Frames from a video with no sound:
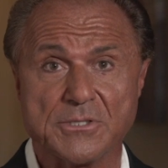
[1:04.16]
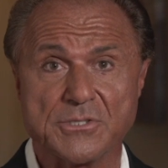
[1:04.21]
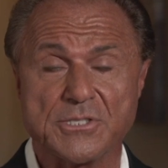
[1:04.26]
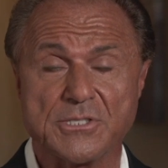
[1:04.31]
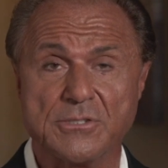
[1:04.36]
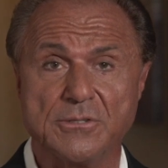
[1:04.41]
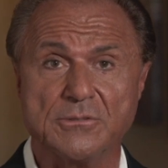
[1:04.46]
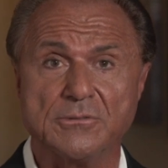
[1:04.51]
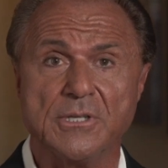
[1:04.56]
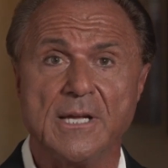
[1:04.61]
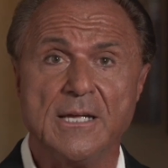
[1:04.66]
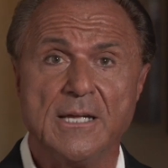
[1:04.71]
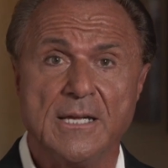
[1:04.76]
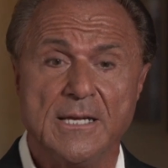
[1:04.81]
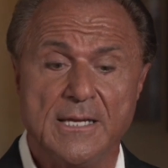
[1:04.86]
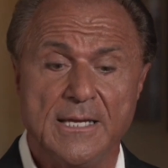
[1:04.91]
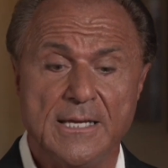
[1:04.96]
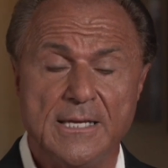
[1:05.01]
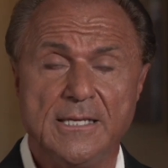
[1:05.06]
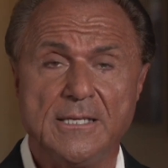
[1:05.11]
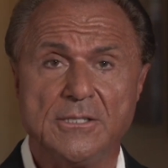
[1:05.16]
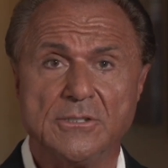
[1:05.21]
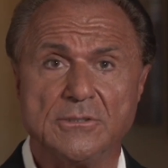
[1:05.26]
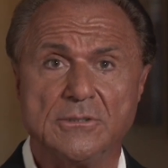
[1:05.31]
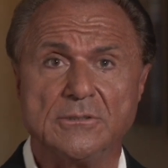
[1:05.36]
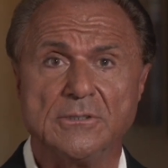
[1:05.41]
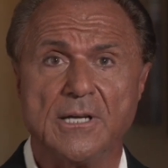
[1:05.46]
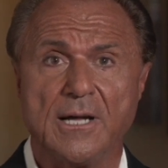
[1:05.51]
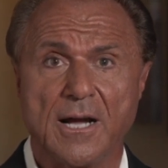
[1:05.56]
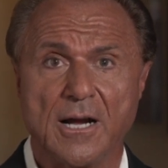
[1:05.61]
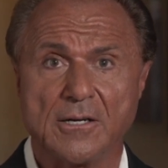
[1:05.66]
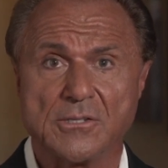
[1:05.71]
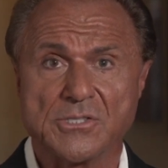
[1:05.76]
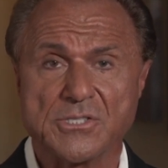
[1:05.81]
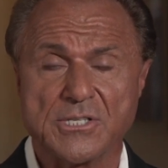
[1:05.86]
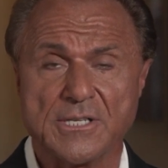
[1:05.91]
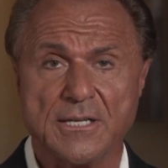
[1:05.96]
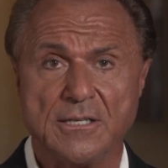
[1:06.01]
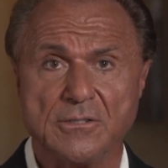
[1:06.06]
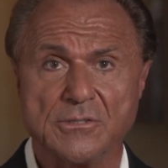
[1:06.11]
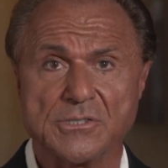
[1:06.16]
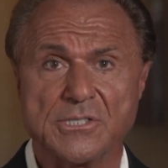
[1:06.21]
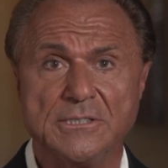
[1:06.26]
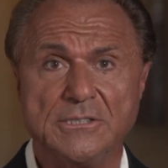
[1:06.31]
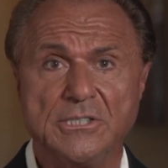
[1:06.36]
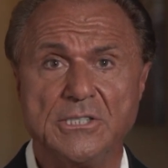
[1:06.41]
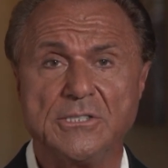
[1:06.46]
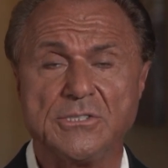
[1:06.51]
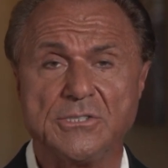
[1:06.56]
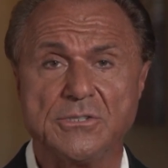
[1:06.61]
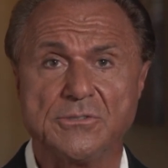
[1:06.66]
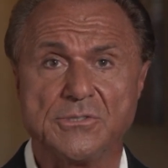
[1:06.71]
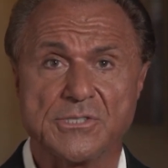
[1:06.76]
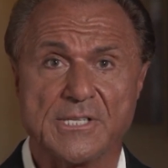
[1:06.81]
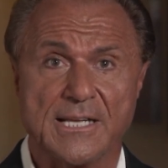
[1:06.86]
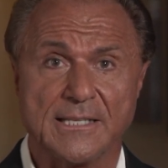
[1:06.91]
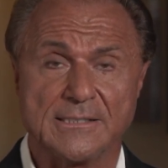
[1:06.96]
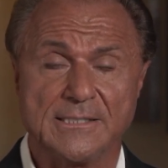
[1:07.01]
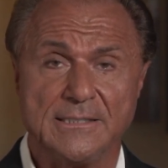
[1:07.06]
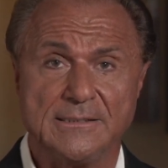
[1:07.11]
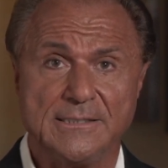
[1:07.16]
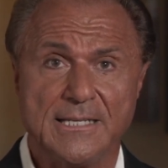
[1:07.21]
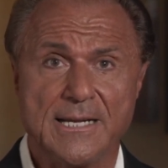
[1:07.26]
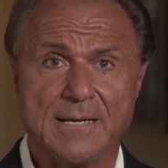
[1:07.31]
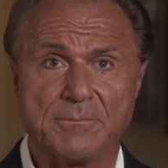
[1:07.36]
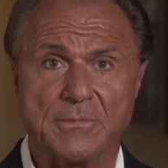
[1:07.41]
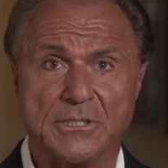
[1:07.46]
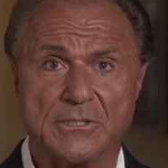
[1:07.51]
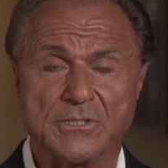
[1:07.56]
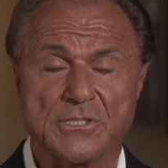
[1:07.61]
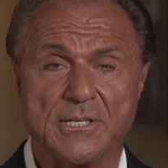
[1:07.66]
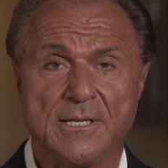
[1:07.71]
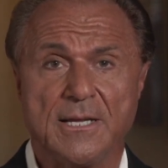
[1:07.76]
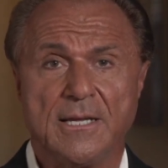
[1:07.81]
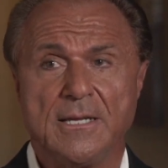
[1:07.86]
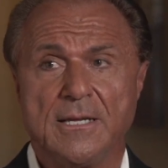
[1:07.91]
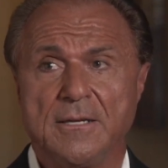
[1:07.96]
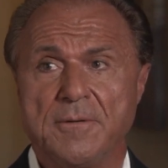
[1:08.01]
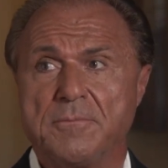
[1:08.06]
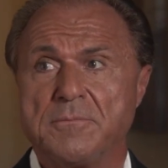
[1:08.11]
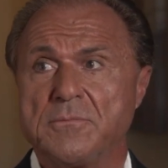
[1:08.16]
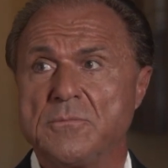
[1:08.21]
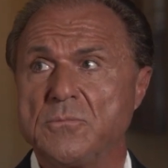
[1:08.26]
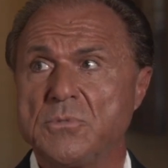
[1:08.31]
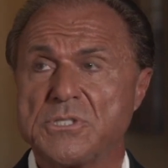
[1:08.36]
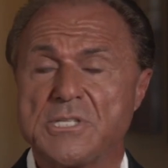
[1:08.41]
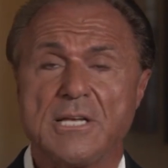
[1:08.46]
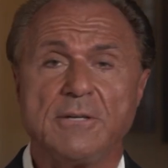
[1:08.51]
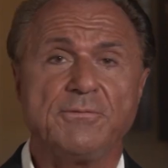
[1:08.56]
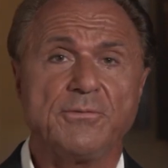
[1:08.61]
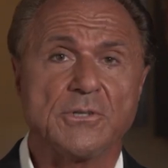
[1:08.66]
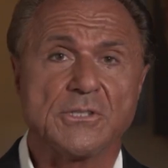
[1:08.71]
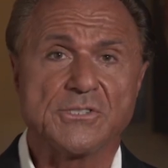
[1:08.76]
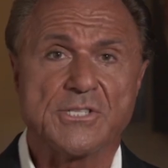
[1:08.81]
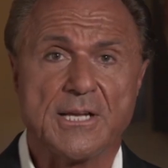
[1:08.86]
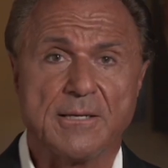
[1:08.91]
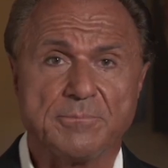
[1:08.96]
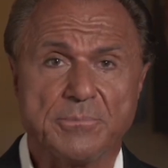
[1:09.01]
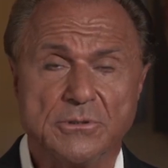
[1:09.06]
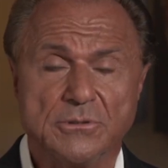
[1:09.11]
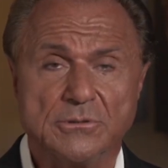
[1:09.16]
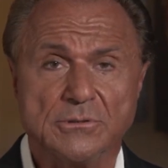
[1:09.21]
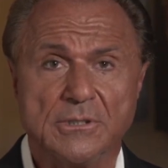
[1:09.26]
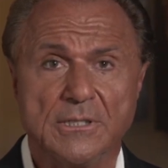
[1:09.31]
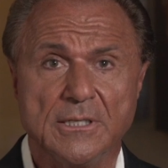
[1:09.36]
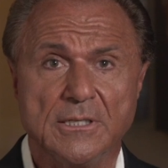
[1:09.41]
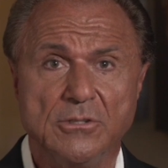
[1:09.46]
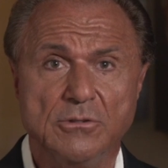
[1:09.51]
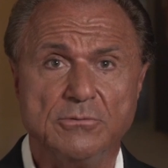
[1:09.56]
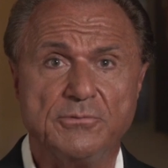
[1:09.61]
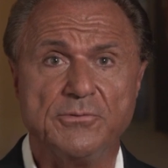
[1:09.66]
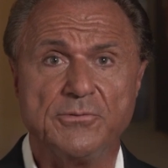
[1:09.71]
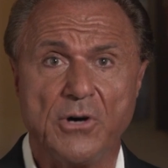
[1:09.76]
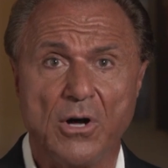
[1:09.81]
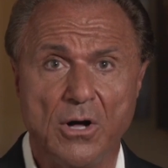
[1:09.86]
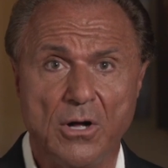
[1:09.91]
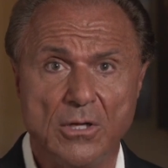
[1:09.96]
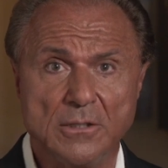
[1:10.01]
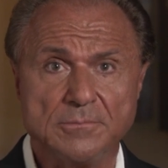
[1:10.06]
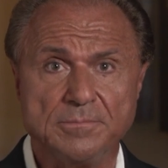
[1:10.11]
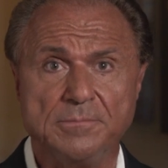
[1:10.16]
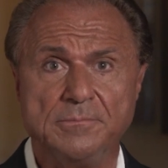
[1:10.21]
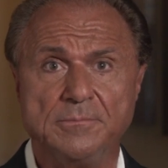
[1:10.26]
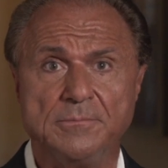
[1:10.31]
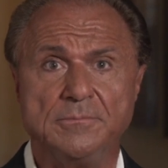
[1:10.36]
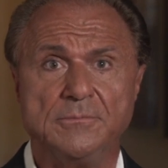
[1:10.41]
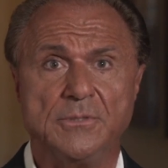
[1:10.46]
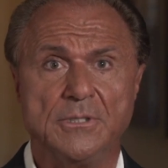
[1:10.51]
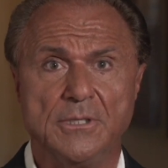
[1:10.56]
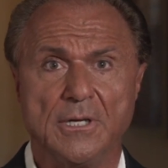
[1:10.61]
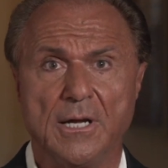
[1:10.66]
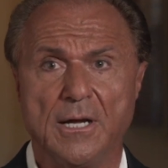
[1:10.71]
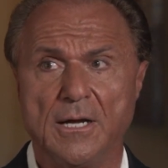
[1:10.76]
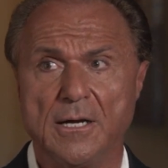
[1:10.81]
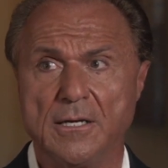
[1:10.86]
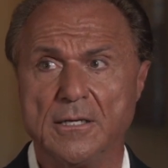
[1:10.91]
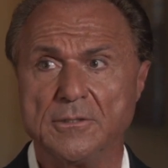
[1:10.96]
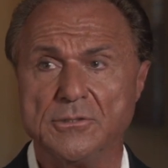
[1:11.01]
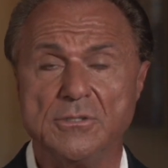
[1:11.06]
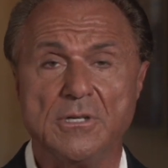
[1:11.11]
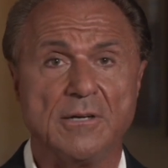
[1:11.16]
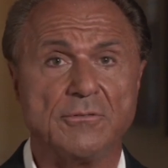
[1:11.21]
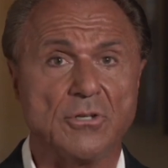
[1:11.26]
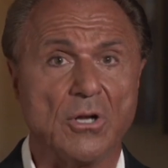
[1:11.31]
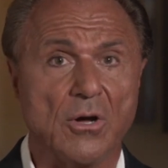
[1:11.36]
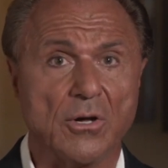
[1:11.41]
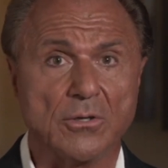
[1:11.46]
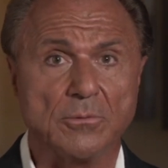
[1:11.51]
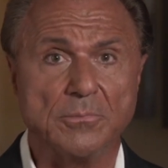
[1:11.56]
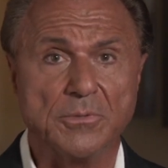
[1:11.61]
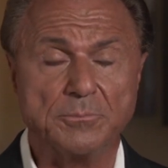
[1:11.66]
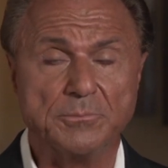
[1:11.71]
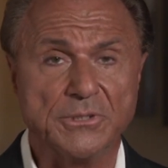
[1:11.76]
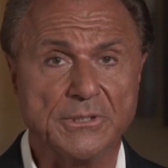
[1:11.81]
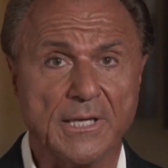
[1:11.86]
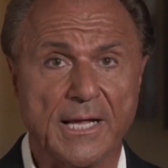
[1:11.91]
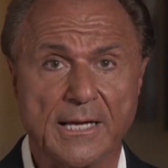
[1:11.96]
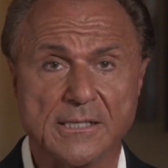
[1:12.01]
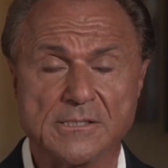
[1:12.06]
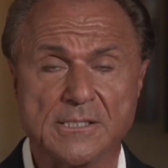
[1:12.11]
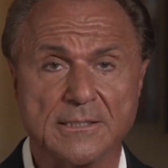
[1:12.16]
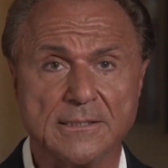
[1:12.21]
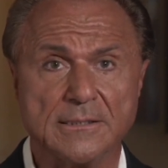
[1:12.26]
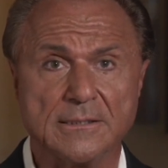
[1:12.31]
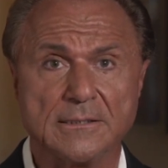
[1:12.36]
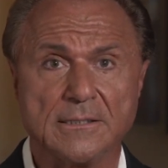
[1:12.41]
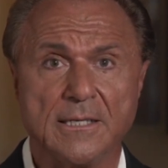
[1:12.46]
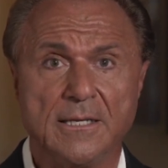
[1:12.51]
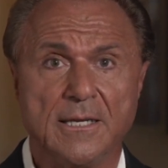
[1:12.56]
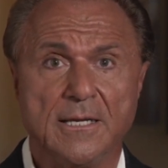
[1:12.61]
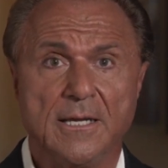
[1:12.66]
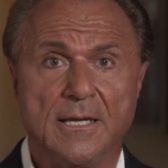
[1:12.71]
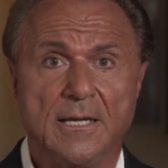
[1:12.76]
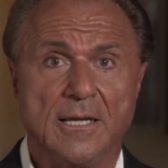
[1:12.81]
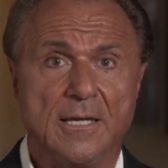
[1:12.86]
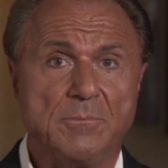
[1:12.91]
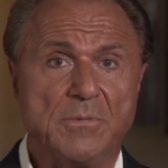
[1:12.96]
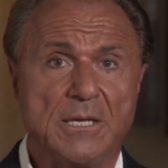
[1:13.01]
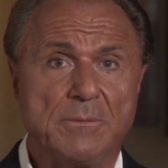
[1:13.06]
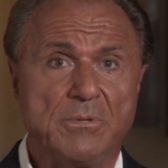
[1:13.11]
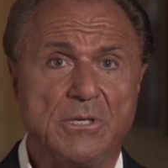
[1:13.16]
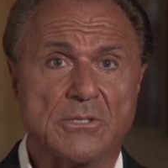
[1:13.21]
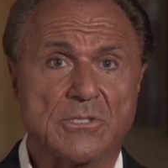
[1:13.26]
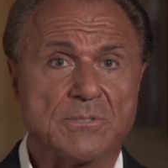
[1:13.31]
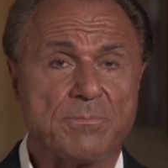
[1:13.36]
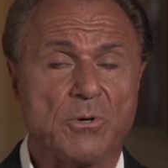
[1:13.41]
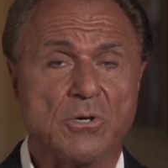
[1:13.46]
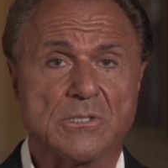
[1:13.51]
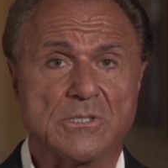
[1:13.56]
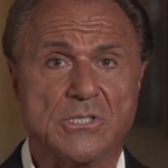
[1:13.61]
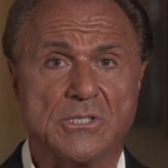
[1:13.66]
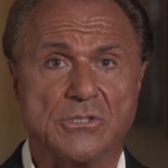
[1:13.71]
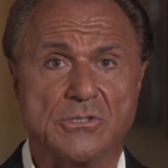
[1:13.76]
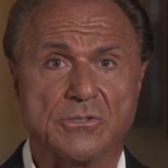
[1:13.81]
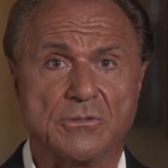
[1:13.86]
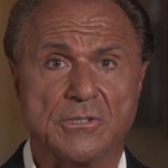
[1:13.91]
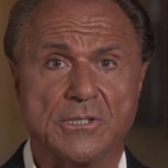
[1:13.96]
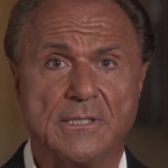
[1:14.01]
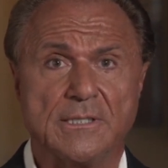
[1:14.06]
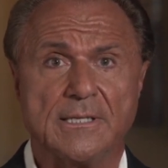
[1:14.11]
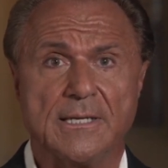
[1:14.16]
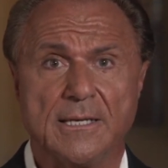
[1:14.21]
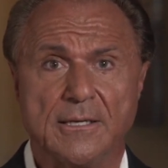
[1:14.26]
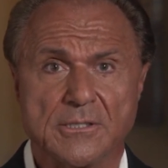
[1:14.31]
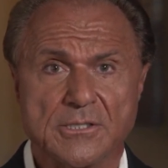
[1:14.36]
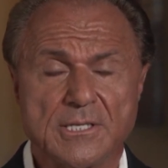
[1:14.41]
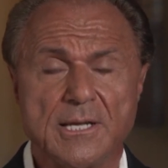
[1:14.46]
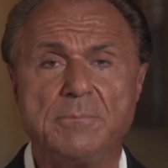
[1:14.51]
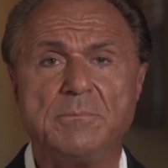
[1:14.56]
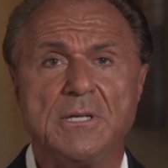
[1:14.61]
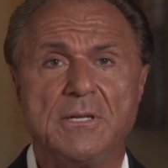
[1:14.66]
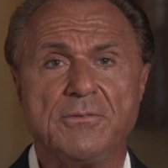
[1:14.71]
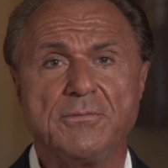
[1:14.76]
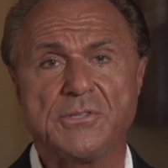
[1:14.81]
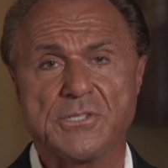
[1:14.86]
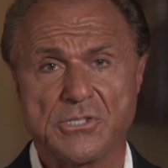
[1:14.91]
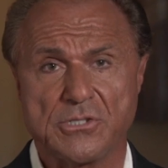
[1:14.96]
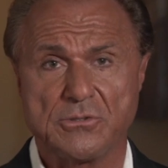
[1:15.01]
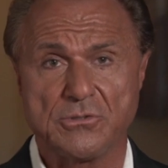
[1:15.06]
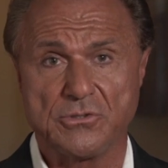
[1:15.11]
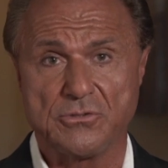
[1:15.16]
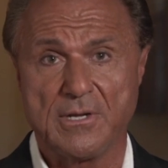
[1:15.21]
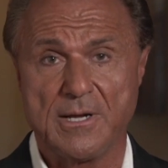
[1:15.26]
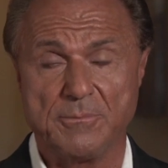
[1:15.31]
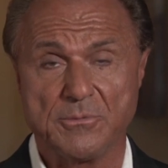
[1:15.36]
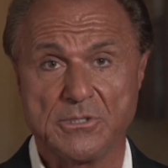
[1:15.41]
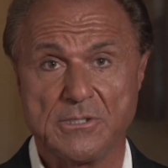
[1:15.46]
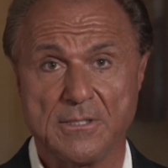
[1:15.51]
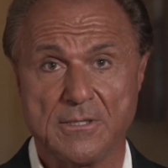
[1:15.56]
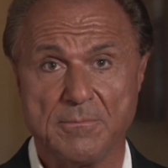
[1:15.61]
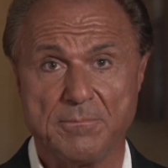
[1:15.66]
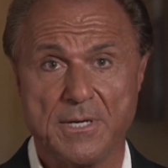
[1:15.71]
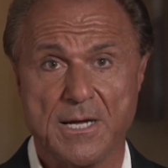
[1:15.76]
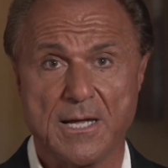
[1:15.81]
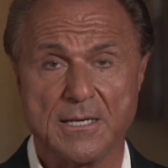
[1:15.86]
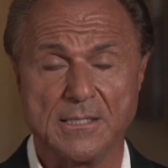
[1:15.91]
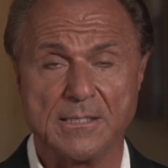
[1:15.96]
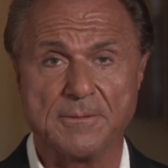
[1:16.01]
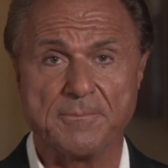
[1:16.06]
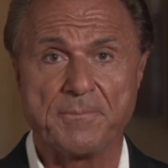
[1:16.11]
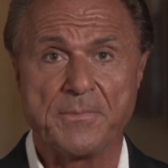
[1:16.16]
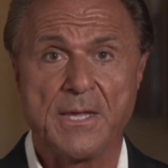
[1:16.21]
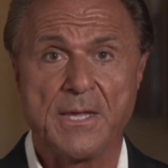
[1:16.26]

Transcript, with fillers: is to heal our cells and tissues that get damaged. We'll say, for example, you fall, uh, you have an automobile accident, and maybe a sports injury, some physical trauma to the body.